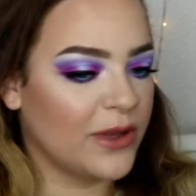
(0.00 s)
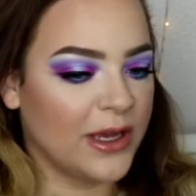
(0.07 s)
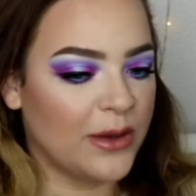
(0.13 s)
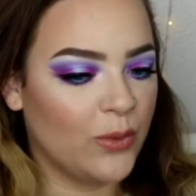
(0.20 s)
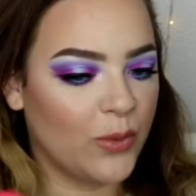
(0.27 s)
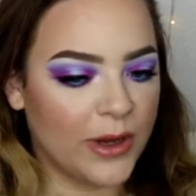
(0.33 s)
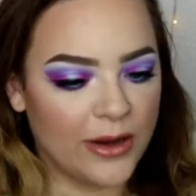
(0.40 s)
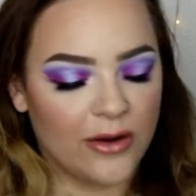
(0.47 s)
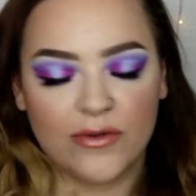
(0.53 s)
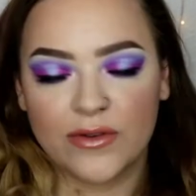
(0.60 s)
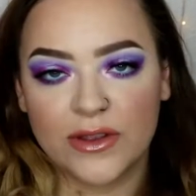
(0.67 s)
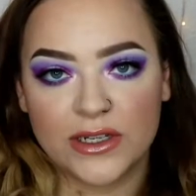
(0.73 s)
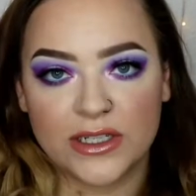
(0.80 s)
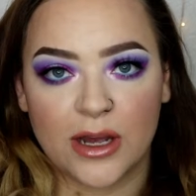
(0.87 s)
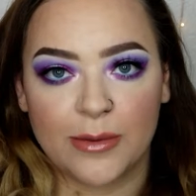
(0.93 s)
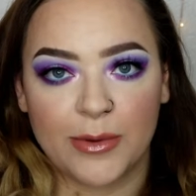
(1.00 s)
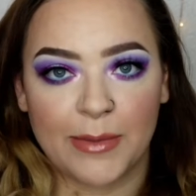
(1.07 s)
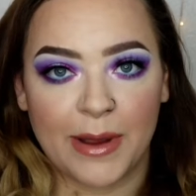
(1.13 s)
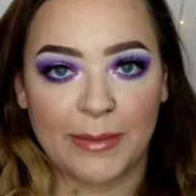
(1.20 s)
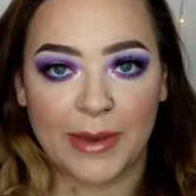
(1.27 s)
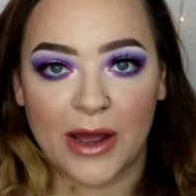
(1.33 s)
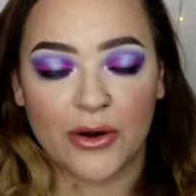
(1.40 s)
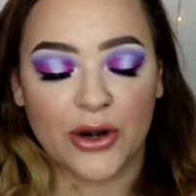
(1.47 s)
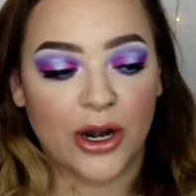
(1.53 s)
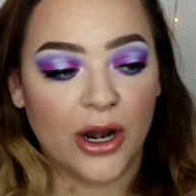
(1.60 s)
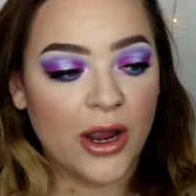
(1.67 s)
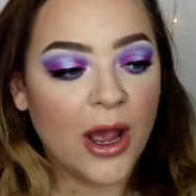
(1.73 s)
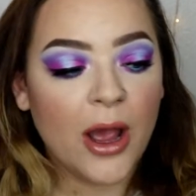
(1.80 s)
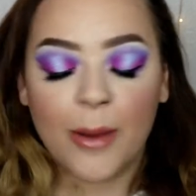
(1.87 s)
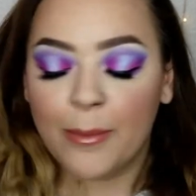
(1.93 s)
It went over the top of my powder
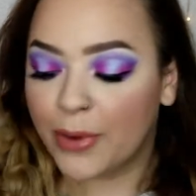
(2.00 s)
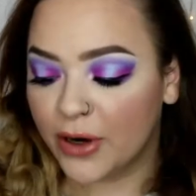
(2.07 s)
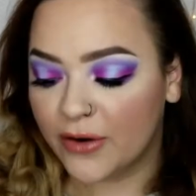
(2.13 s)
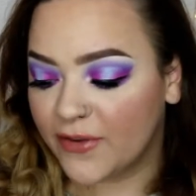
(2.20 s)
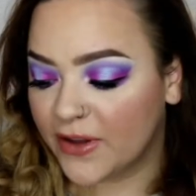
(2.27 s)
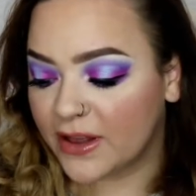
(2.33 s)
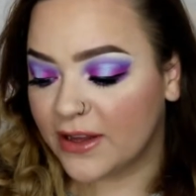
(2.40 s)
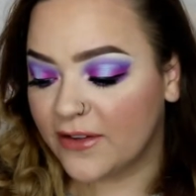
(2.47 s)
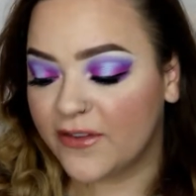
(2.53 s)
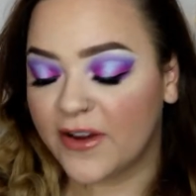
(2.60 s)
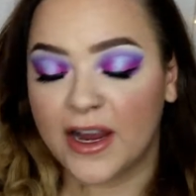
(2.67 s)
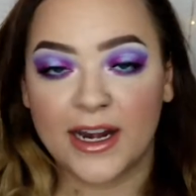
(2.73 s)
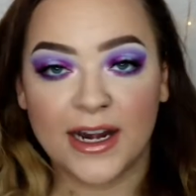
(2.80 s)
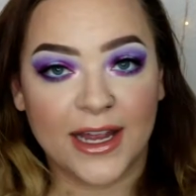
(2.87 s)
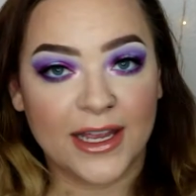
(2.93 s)
perfectly fine.